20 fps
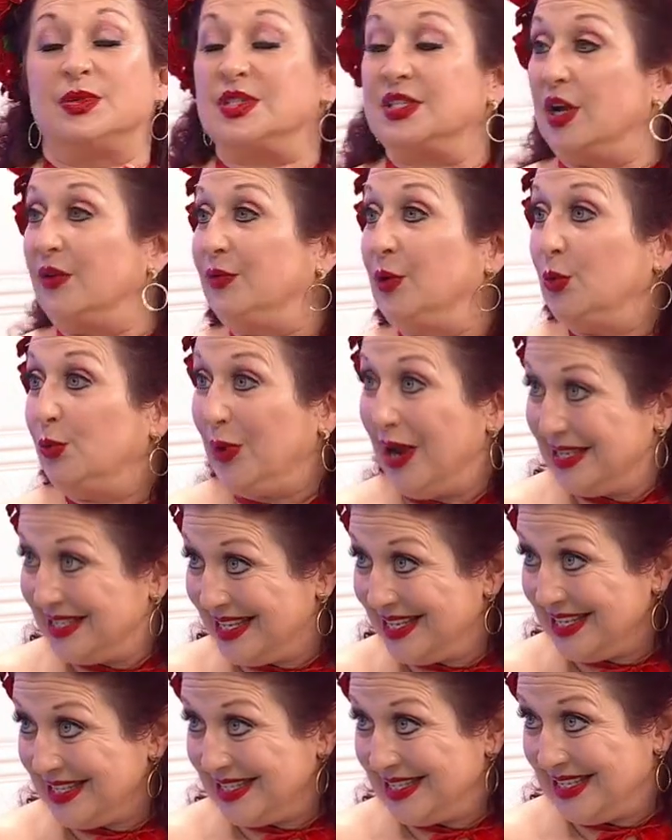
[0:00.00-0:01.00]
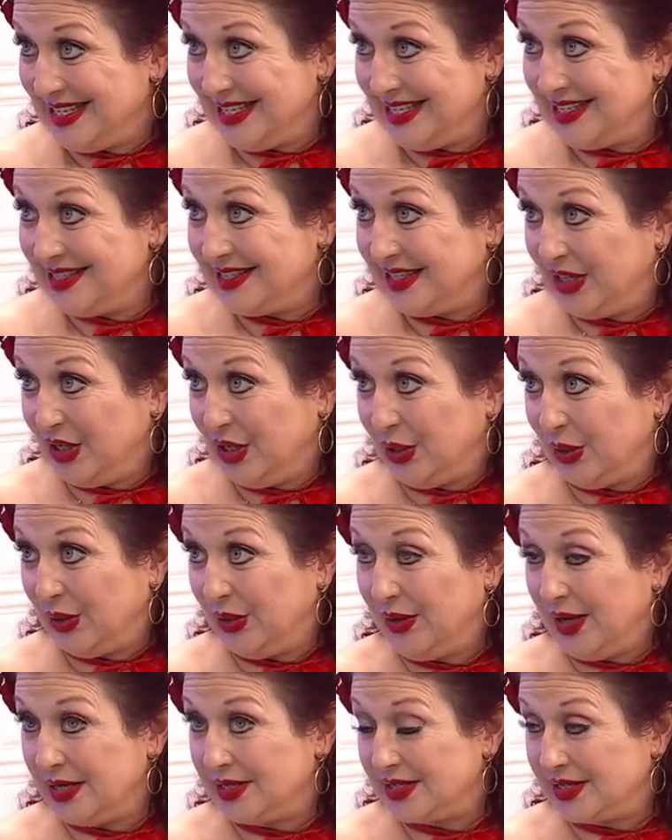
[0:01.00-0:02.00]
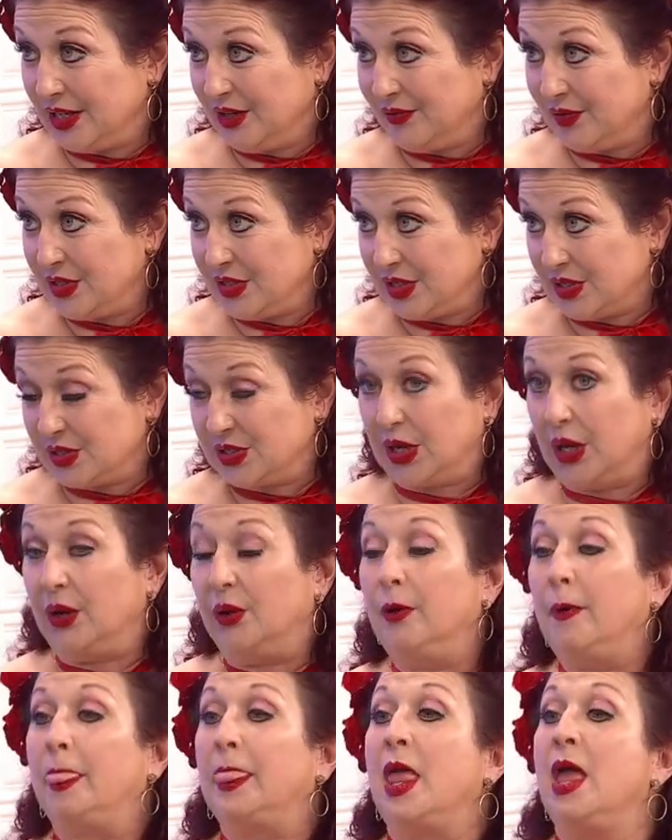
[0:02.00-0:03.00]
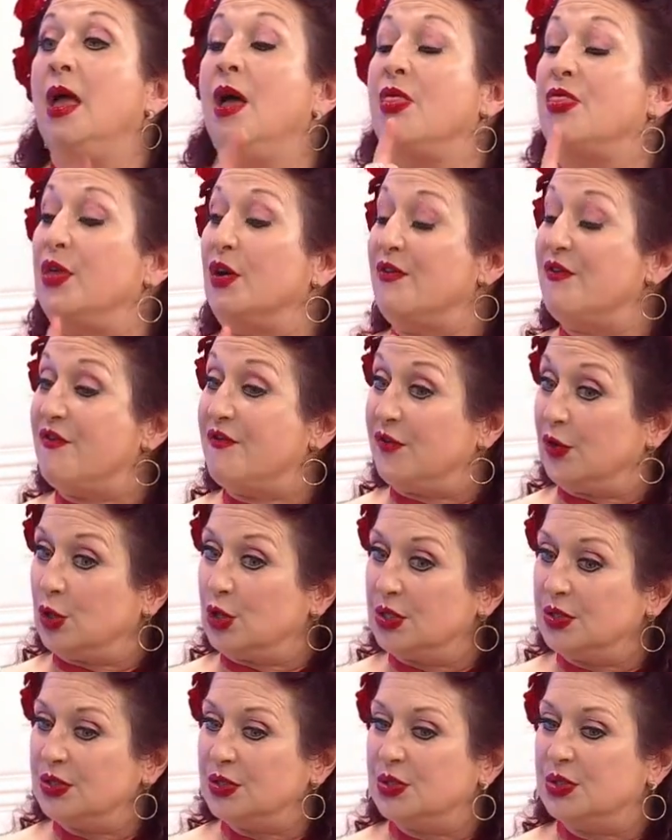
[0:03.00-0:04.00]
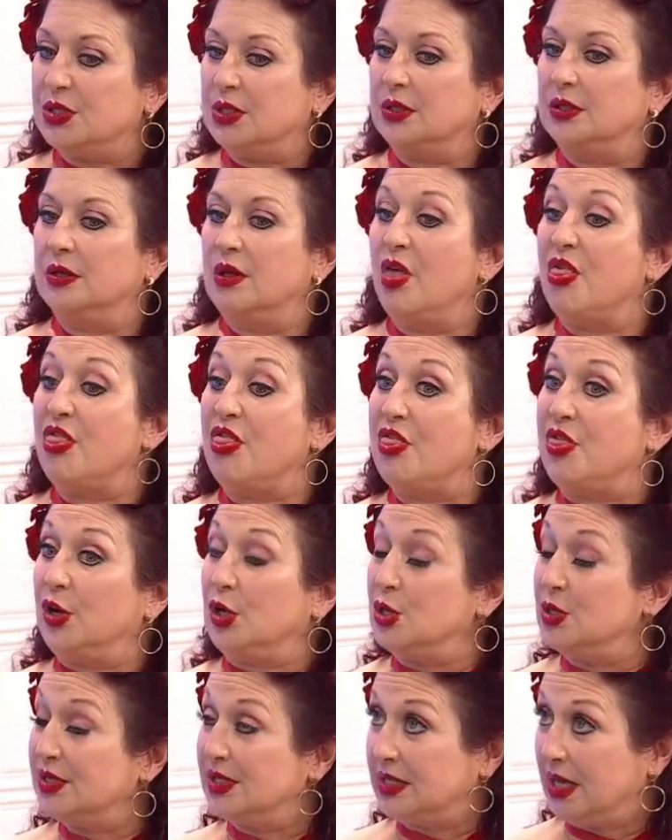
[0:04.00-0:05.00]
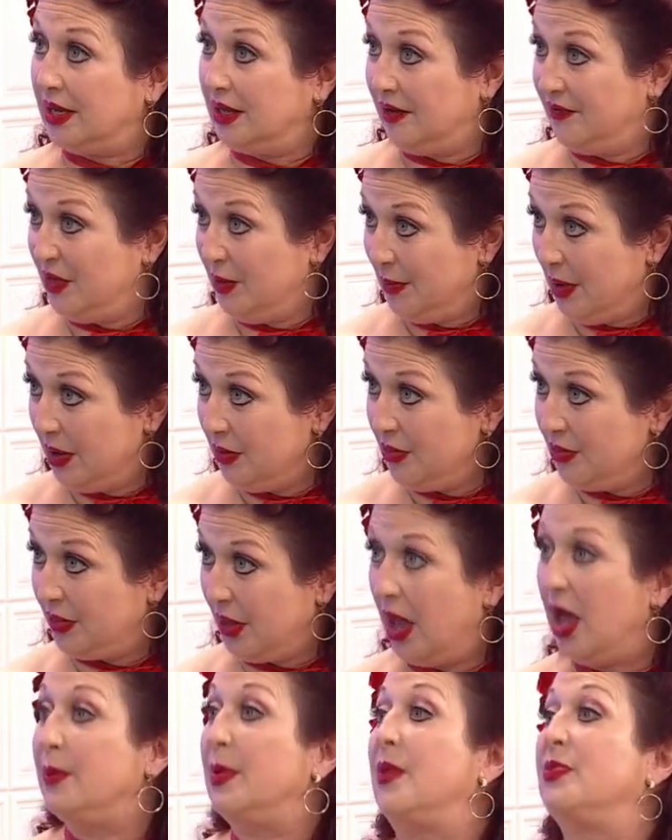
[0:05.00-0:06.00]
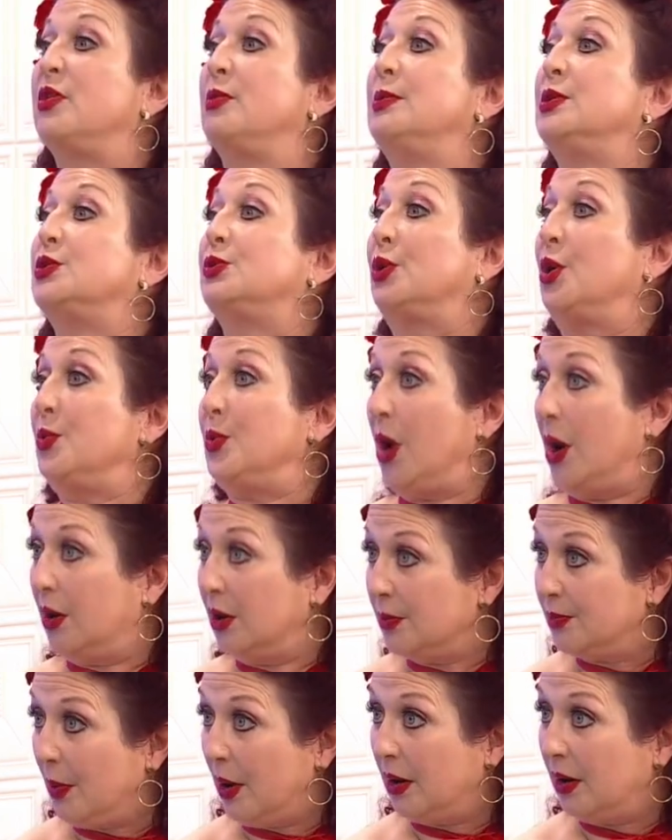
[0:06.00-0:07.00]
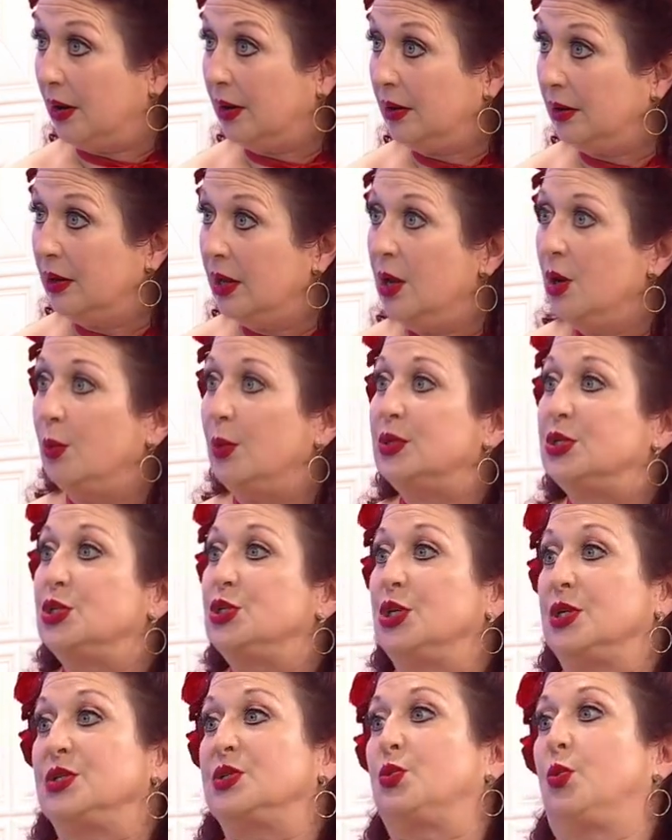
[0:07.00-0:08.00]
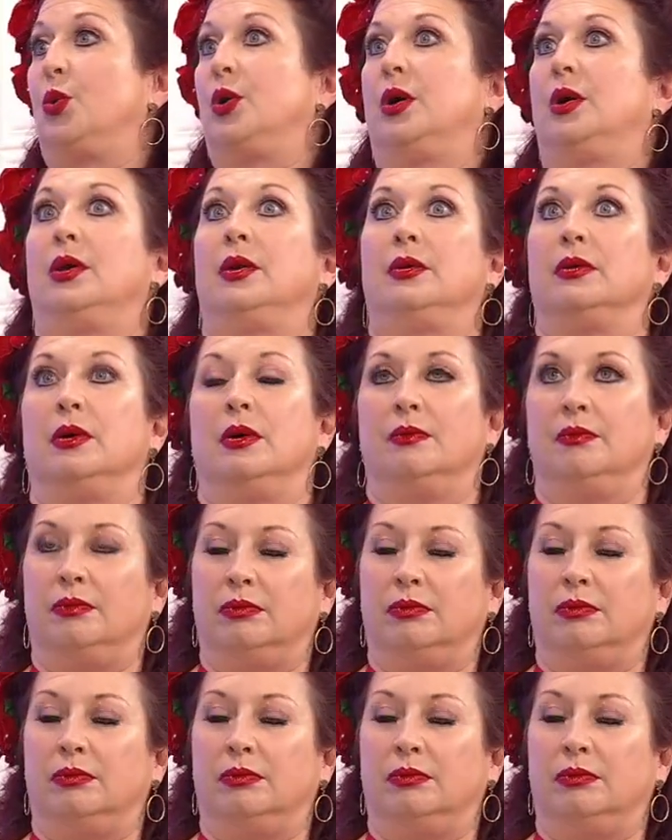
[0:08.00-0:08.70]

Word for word: several residencies here in San Francisco. The first Thursday of the month, I'm at the Madrone Art Bar, which just won